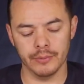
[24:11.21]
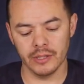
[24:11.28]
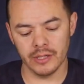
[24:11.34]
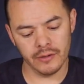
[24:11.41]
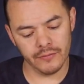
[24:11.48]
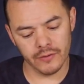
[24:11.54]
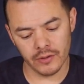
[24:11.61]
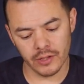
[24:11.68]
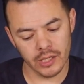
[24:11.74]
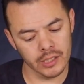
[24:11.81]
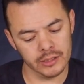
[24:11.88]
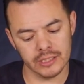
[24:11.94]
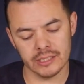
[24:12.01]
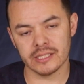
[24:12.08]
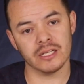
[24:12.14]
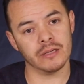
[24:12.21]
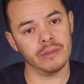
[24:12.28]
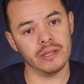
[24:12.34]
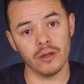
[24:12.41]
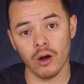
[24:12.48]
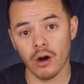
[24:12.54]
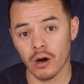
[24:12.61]
Put in for the hunt that's going to
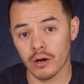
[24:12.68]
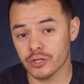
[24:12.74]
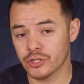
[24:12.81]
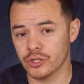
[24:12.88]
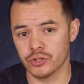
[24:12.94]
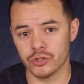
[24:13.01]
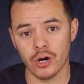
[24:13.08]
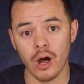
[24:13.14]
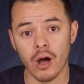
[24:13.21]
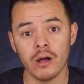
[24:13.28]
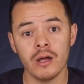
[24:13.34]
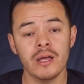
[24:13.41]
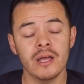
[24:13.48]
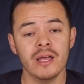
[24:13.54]
be the hardest to draw.